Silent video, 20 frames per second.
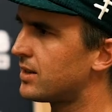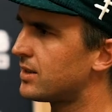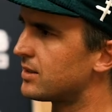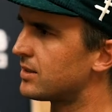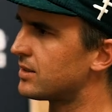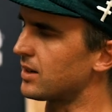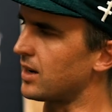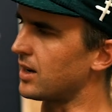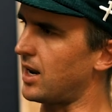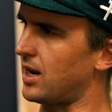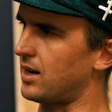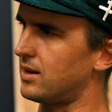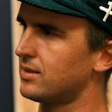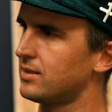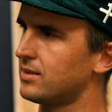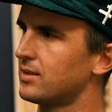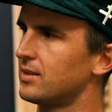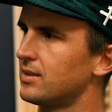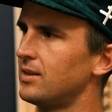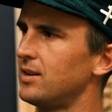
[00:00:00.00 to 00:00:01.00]
again,
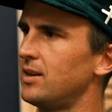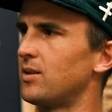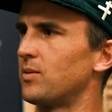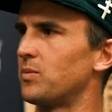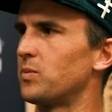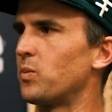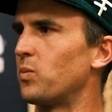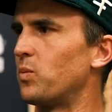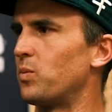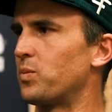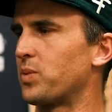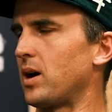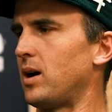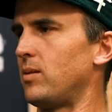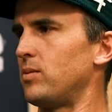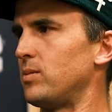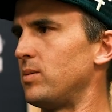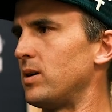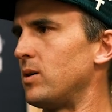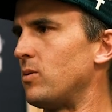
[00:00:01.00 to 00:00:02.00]
you're
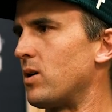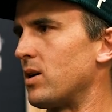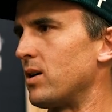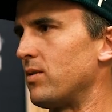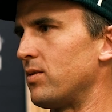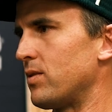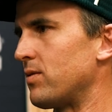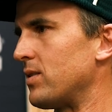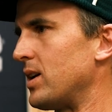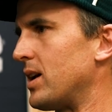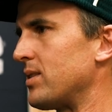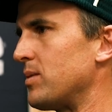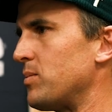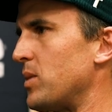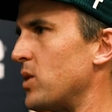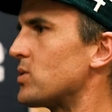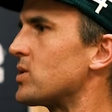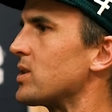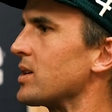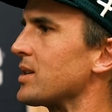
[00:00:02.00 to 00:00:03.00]
probably one of, if not the
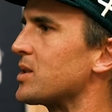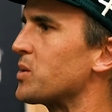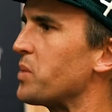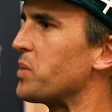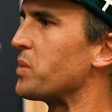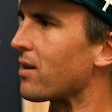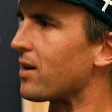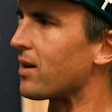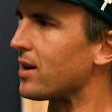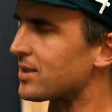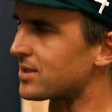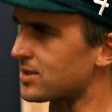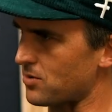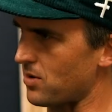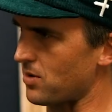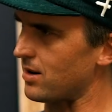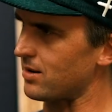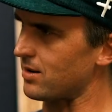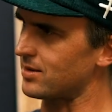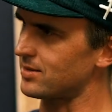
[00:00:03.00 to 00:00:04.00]
most experienced
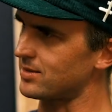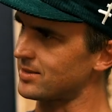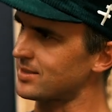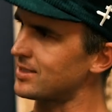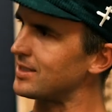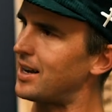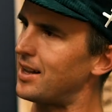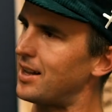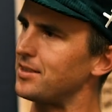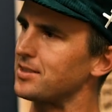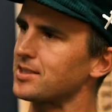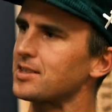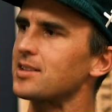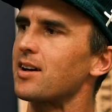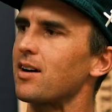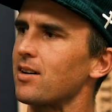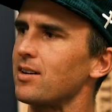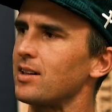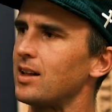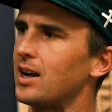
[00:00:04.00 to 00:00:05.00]
runners on the
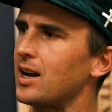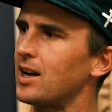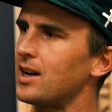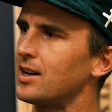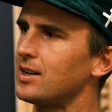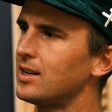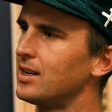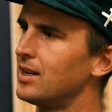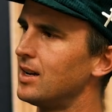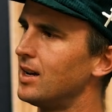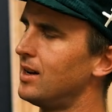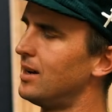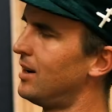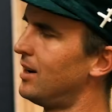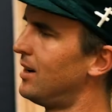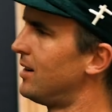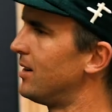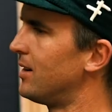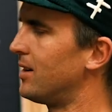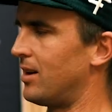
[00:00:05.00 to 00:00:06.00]
start line.
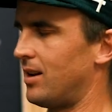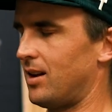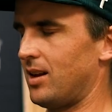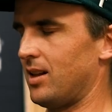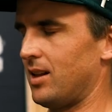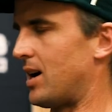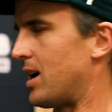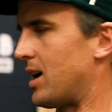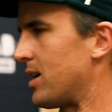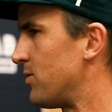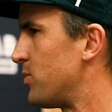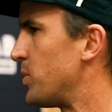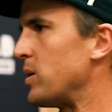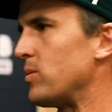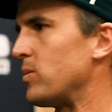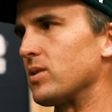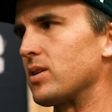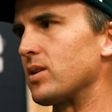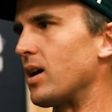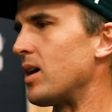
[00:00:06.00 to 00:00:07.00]
A lot of
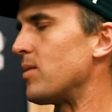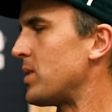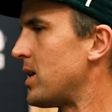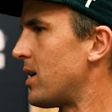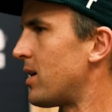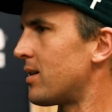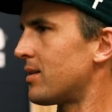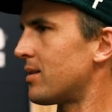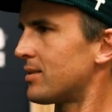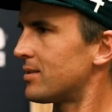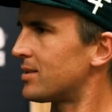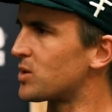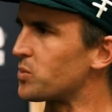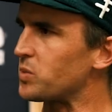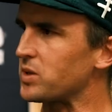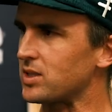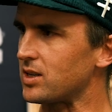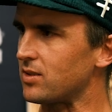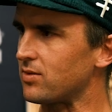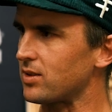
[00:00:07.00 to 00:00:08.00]
people come here
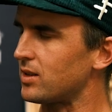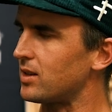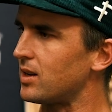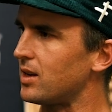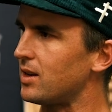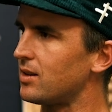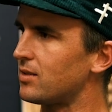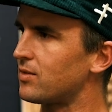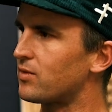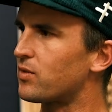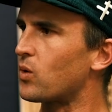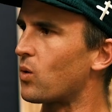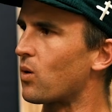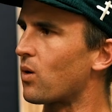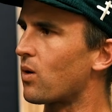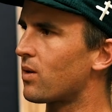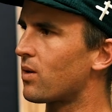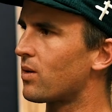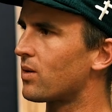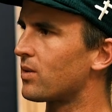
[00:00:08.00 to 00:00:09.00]
specifically
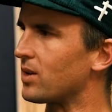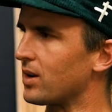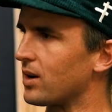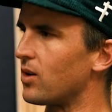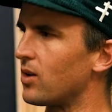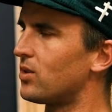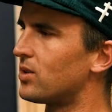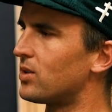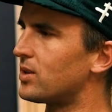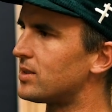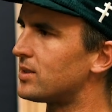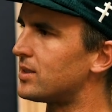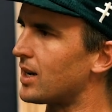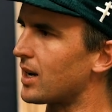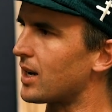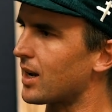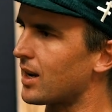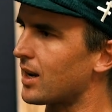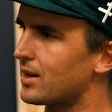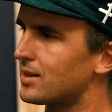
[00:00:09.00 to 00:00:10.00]
for the golden
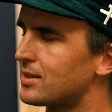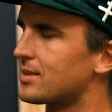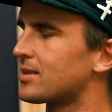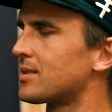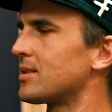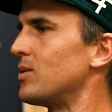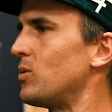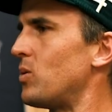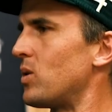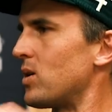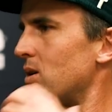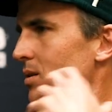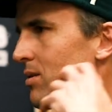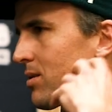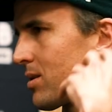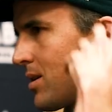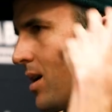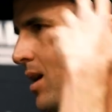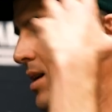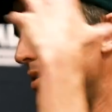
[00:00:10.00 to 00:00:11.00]
tickets. What are your
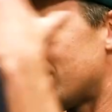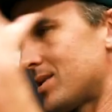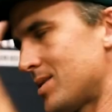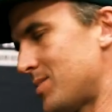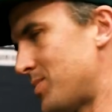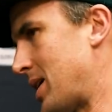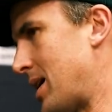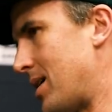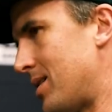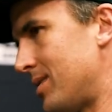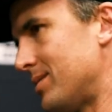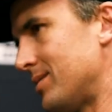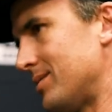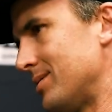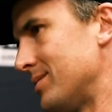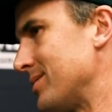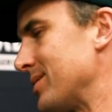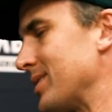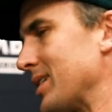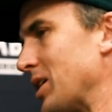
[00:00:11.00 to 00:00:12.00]
thoughts about
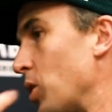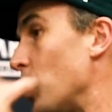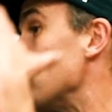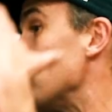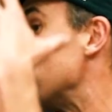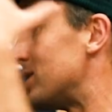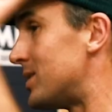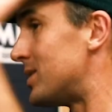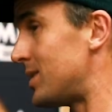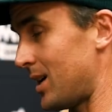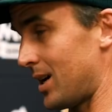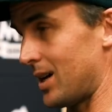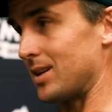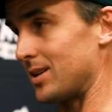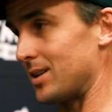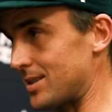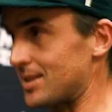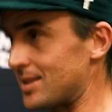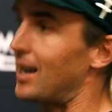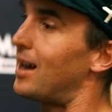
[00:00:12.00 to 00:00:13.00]
the golden ticket
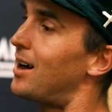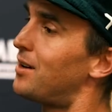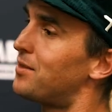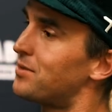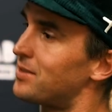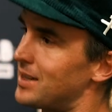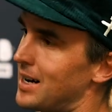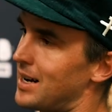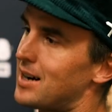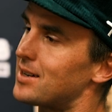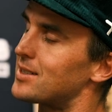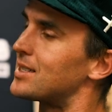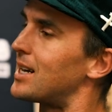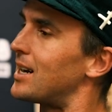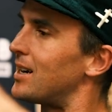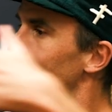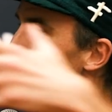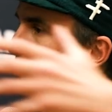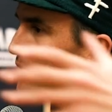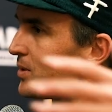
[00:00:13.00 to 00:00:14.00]
itself, and how does that
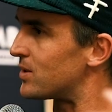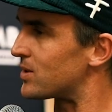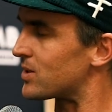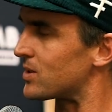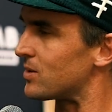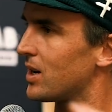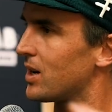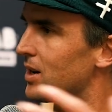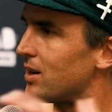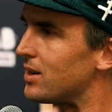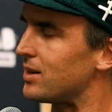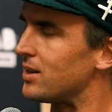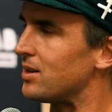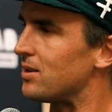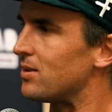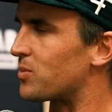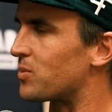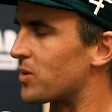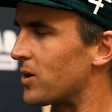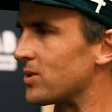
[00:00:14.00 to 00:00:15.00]
influence the way
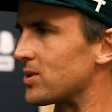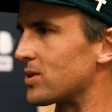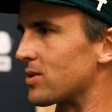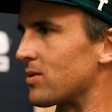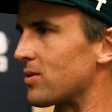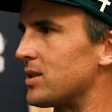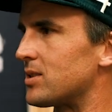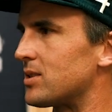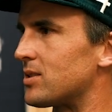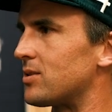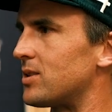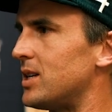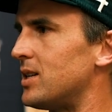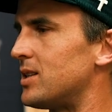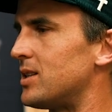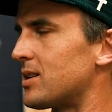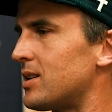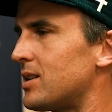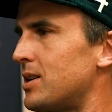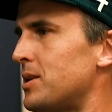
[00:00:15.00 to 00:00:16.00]
you approach the race
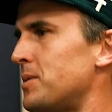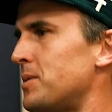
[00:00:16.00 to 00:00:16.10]
strategically?